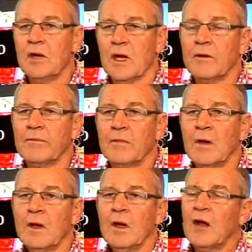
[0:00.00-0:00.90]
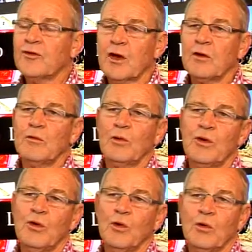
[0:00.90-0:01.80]
Yeah. And so
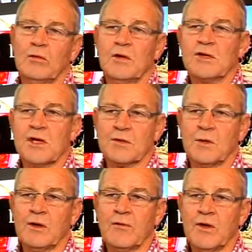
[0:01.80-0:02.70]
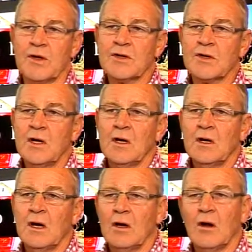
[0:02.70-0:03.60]
with your assessment of this,
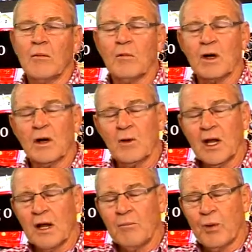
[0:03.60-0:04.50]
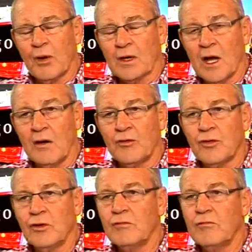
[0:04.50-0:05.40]
and I don't want to get bogged down in
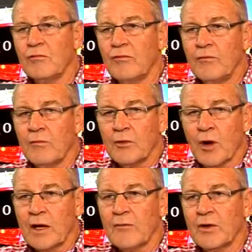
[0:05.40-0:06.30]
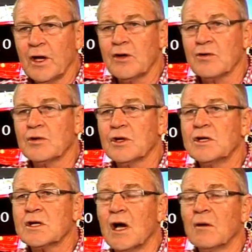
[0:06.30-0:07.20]
too great a financial
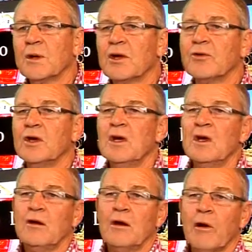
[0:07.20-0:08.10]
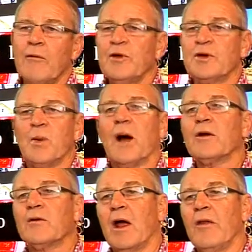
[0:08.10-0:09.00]
detail, because your average
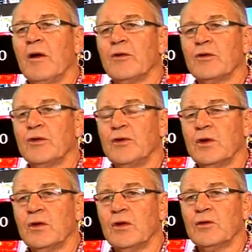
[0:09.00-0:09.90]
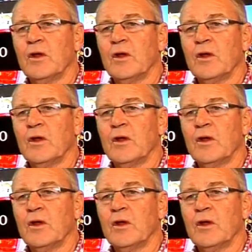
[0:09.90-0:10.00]
punter out there is listening to this and they're